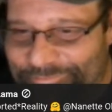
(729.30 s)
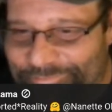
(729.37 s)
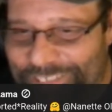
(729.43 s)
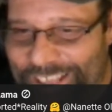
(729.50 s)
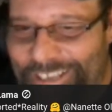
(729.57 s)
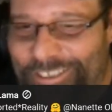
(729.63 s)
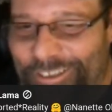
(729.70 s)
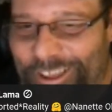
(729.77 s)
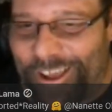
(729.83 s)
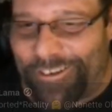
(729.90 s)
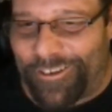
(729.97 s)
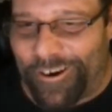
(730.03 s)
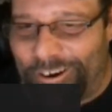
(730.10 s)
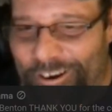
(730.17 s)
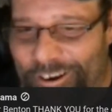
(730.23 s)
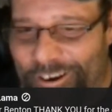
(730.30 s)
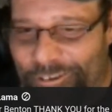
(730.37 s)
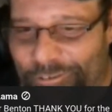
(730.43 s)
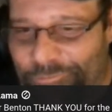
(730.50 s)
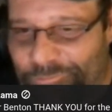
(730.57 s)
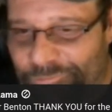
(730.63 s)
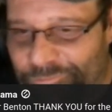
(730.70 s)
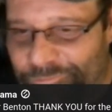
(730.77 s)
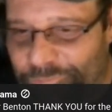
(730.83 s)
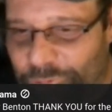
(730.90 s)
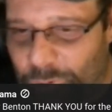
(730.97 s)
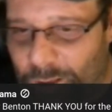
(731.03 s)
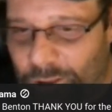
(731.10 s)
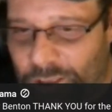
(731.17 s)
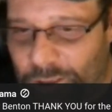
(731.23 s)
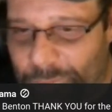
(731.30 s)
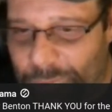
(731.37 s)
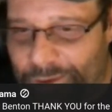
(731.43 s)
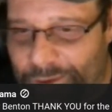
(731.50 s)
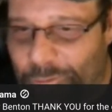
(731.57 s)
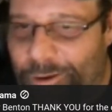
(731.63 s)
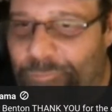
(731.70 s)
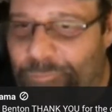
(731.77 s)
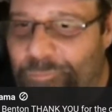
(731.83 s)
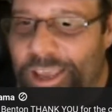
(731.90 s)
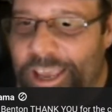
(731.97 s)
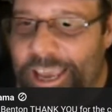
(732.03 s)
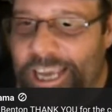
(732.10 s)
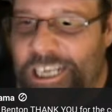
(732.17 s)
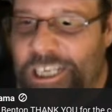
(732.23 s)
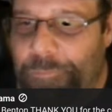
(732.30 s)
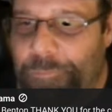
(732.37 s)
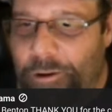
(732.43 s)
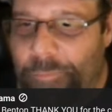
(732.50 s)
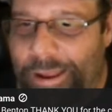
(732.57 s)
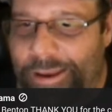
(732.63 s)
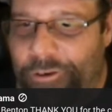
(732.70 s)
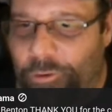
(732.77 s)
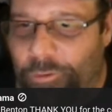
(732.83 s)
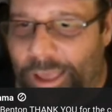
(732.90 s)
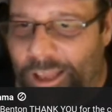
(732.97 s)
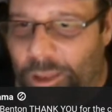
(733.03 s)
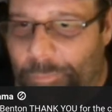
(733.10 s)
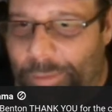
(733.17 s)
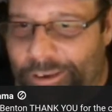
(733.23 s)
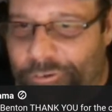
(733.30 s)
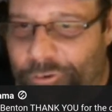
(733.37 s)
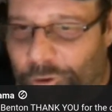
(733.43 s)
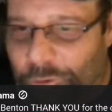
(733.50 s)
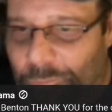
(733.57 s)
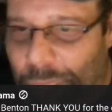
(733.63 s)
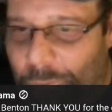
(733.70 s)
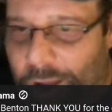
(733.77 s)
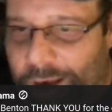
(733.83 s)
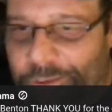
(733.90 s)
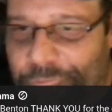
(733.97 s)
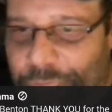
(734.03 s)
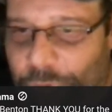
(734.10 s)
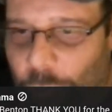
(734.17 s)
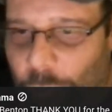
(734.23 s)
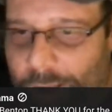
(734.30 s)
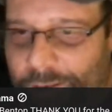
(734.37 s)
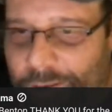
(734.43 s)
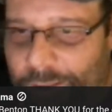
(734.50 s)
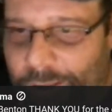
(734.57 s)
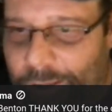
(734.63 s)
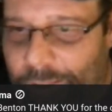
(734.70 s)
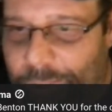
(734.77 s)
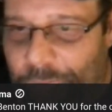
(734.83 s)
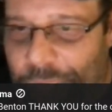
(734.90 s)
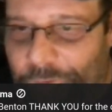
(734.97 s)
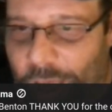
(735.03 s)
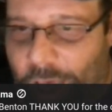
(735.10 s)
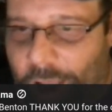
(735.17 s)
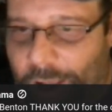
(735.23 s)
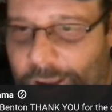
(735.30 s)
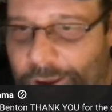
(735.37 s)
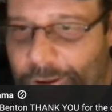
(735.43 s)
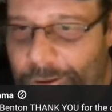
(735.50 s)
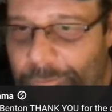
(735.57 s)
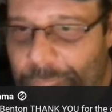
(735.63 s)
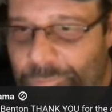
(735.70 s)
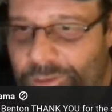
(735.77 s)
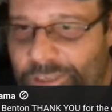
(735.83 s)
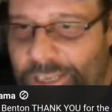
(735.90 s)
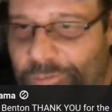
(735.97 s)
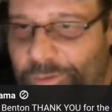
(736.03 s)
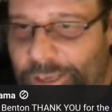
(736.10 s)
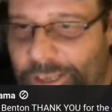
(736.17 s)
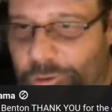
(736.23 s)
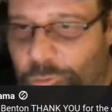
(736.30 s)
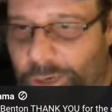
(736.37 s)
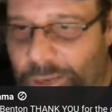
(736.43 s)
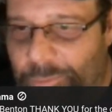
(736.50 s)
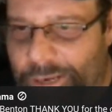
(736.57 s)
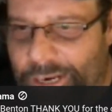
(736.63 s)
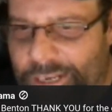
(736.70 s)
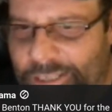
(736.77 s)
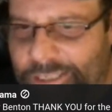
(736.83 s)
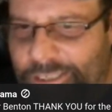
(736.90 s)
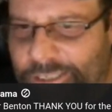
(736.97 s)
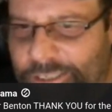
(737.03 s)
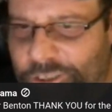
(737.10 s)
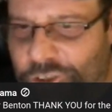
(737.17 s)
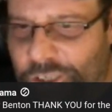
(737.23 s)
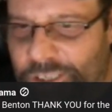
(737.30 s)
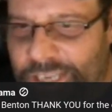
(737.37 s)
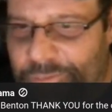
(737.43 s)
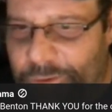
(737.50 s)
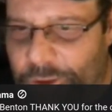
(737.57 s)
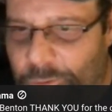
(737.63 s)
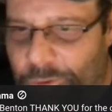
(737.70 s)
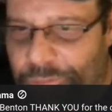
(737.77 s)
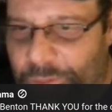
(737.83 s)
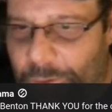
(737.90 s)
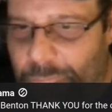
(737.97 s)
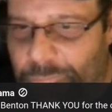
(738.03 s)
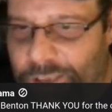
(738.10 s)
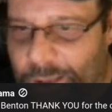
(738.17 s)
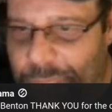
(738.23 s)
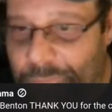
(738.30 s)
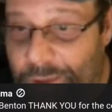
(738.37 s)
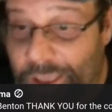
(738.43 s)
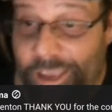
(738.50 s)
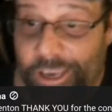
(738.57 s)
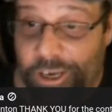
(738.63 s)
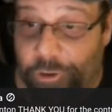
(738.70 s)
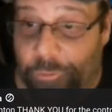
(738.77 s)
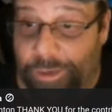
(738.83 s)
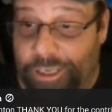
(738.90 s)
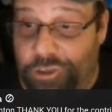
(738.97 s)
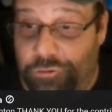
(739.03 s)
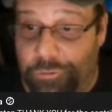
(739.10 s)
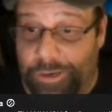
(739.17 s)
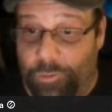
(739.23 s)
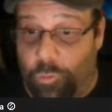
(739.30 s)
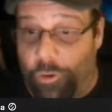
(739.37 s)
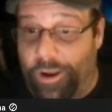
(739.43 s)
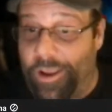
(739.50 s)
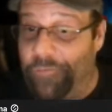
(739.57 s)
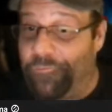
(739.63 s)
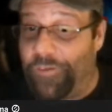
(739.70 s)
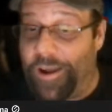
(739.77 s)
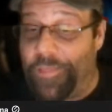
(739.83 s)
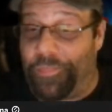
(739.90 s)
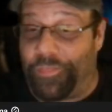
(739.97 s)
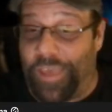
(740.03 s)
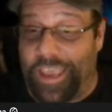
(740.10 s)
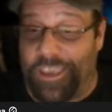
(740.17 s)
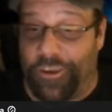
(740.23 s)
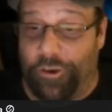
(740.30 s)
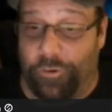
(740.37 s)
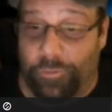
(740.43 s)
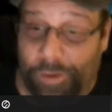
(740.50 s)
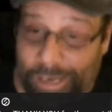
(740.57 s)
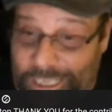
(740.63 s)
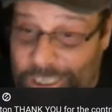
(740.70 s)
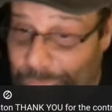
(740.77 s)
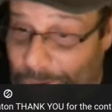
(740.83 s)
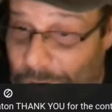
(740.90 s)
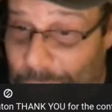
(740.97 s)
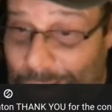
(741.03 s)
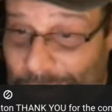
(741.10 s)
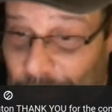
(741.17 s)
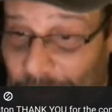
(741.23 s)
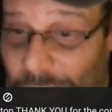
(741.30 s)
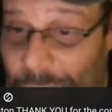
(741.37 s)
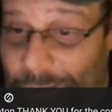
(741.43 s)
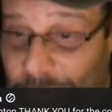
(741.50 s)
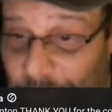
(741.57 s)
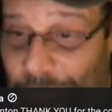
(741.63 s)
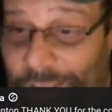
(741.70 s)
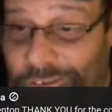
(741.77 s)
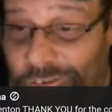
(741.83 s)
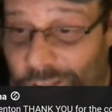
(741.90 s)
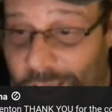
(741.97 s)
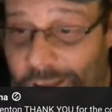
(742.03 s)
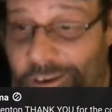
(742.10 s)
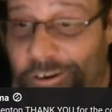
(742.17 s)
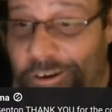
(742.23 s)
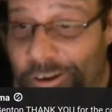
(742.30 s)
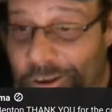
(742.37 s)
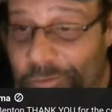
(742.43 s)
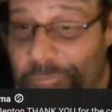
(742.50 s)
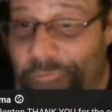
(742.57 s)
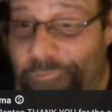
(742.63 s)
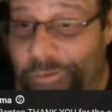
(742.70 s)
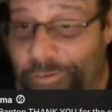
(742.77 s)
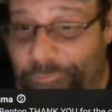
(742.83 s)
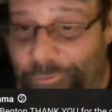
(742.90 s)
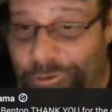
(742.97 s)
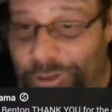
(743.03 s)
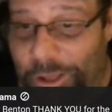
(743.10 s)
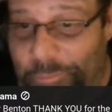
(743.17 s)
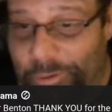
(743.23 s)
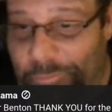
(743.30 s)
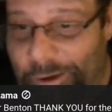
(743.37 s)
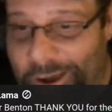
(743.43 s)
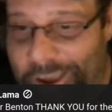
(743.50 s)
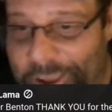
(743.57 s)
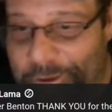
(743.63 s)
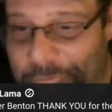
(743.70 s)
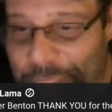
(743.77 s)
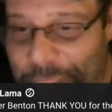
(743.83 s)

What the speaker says: Thanks a lot, Darla, for welcoming everyone. Experimental Elemental, modding for what? The Flock TV in 20 minutes. Just giving you a thumbs up. Green screen working fine. Thank you, Experimental Elemental. Thanks a lot, my friend, for stopping by.